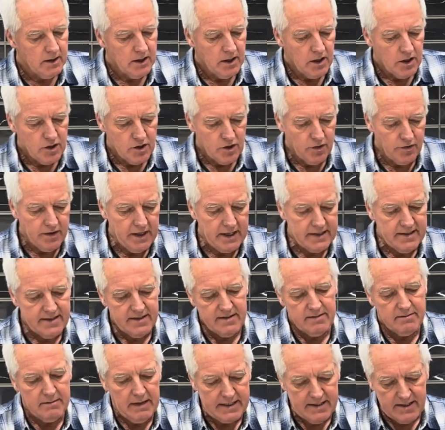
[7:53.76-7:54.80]
So
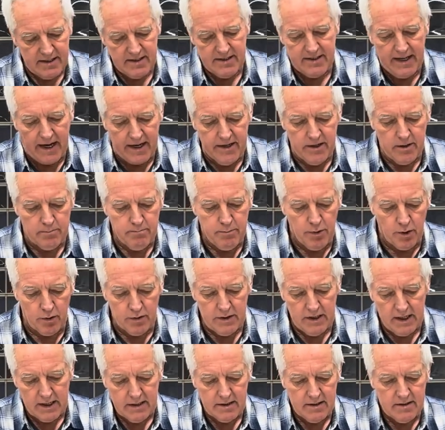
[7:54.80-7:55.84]
that's a standard
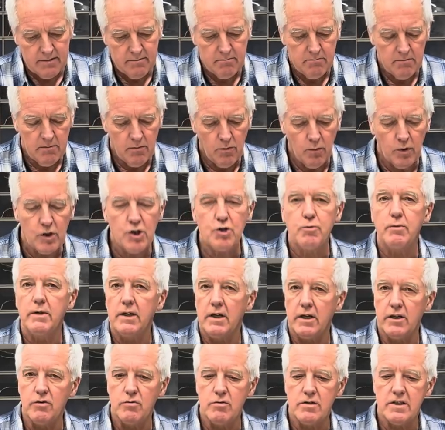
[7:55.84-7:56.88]
product which we are
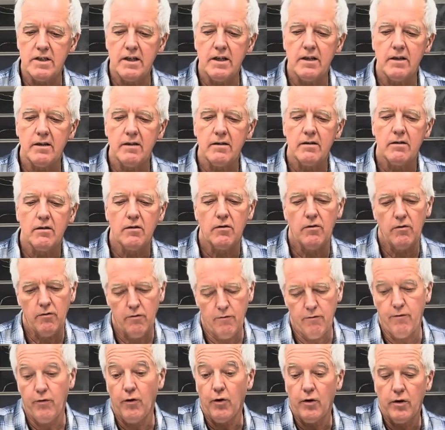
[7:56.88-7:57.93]
using
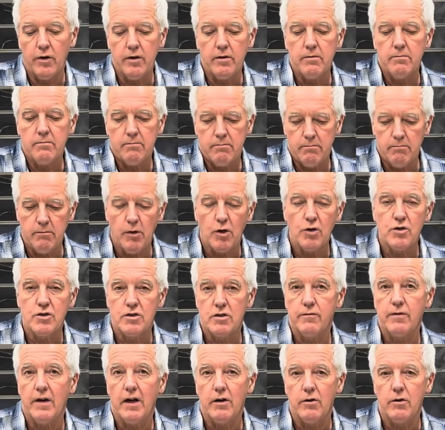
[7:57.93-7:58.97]
for most
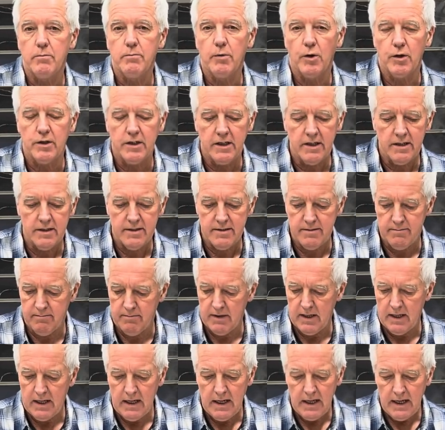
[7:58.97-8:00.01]
of our bodies.
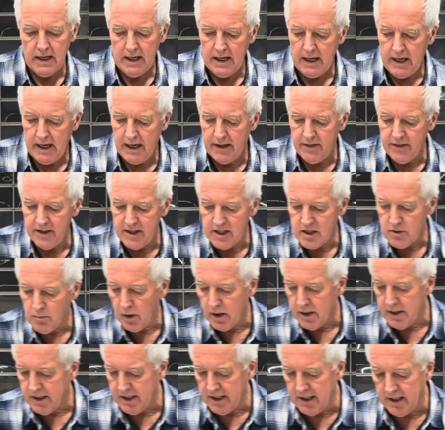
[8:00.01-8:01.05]
And this
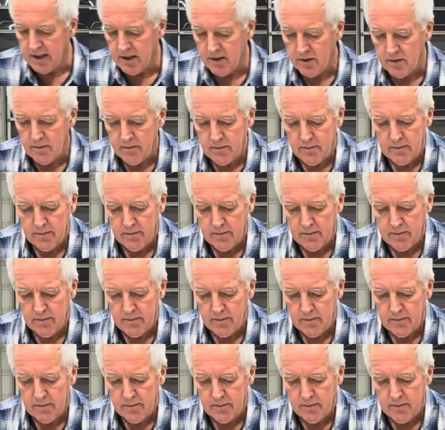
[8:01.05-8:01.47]
one here